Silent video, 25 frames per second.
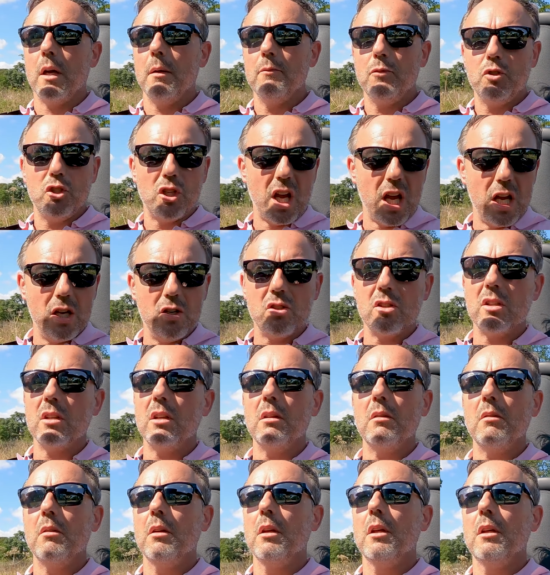change.
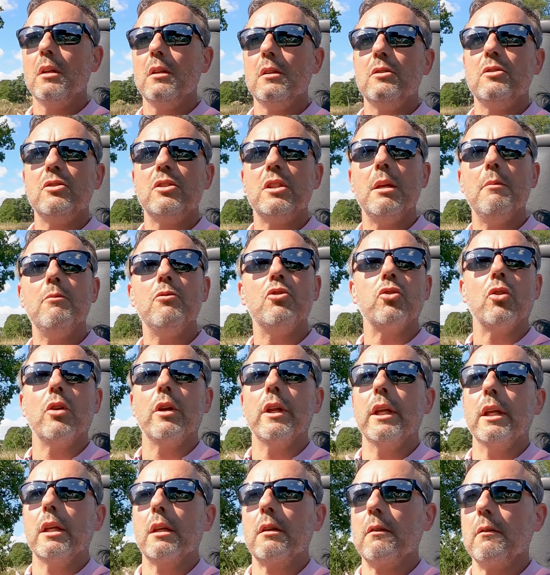
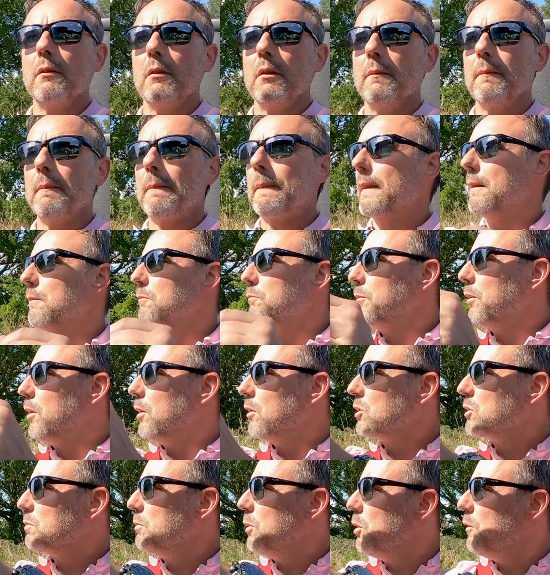Tiptronic
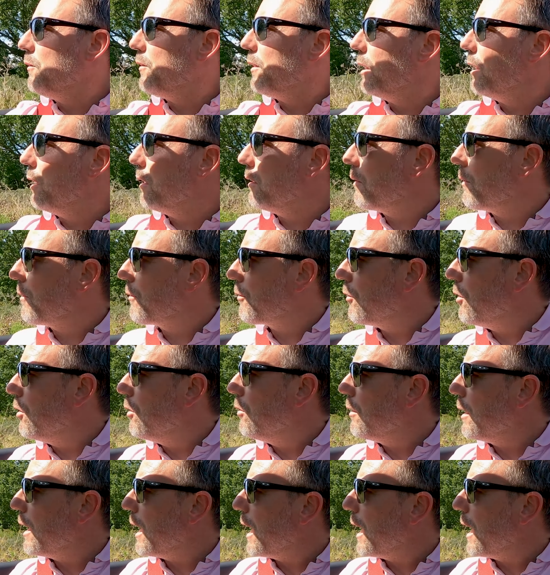box, moving it through the